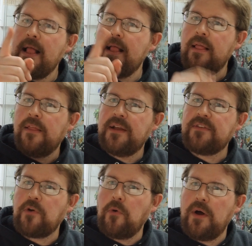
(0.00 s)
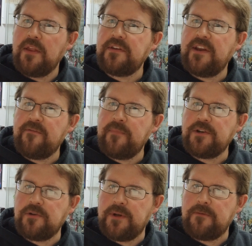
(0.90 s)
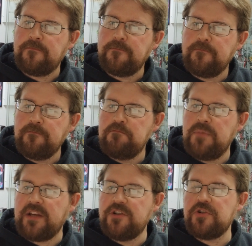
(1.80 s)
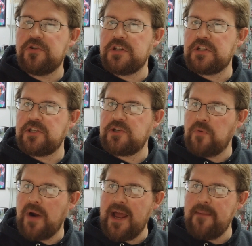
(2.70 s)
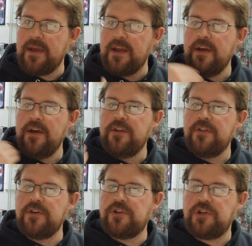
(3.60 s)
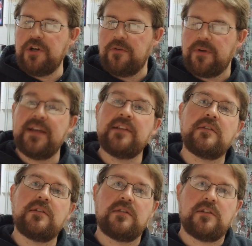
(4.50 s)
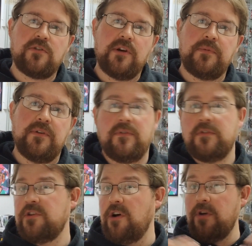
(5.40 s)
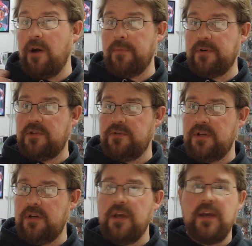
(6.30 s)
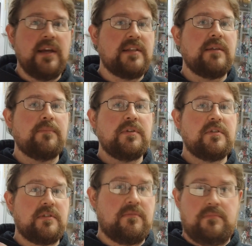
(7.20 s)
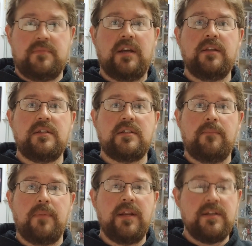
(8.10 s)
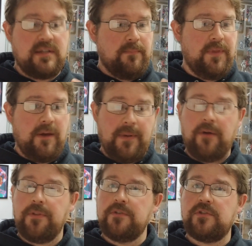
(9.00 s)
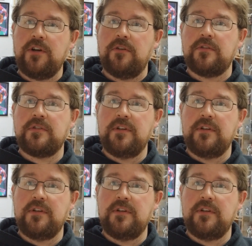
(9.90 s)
That's a qualitative measurement, because you're describing the joke. It's descriptive. There's no number to it. It's simply just telling somebody something about those jokes.